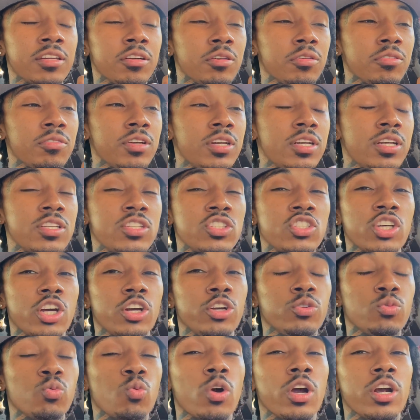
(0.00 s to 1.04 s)
of
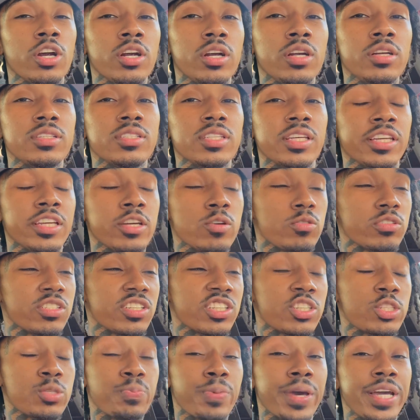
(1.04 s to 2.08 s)
certain words, and it was a
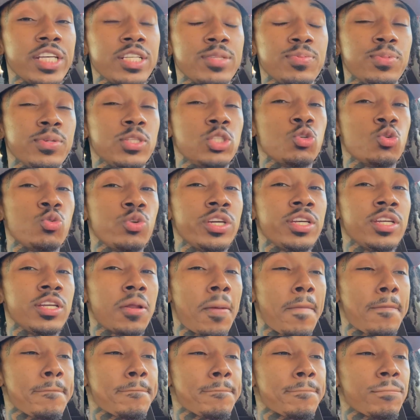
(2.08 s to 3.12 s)
space between
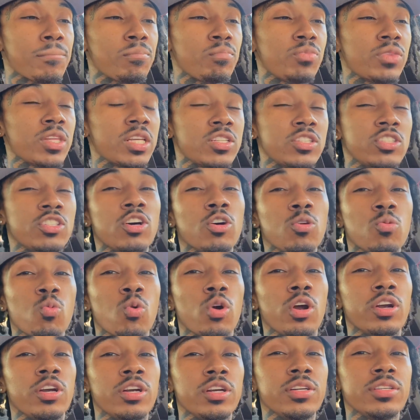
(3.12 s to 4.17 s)
some
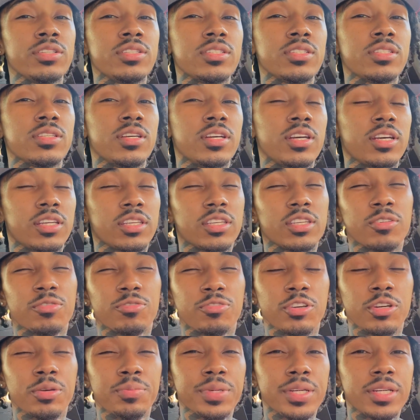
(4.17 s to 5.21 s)
words. You
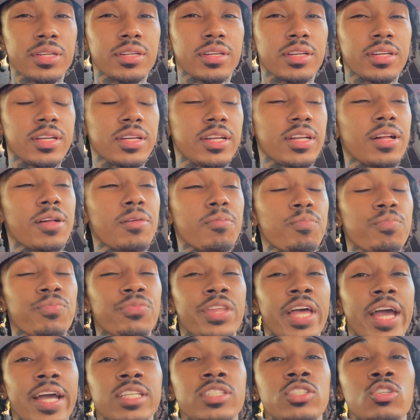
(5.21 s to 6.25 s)
feel me?
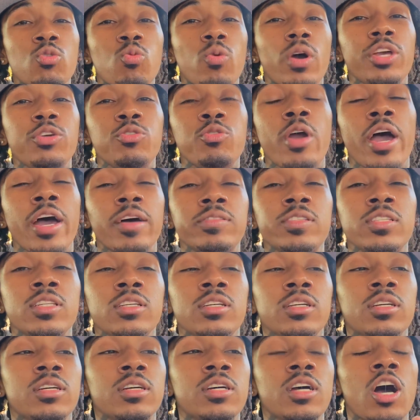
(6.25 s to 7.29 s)
That's the way you have
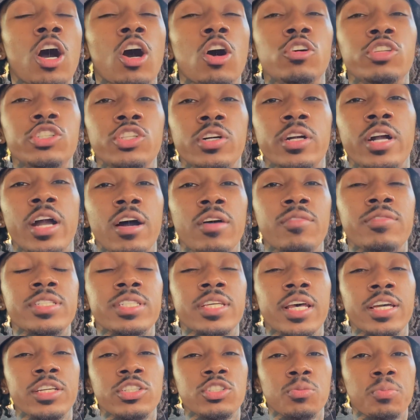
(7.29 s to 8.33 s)
to hold your
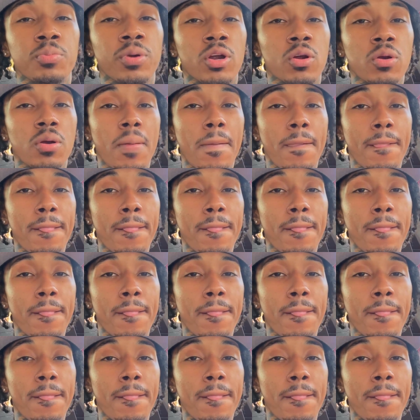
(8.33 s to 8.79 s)
conversation, bro.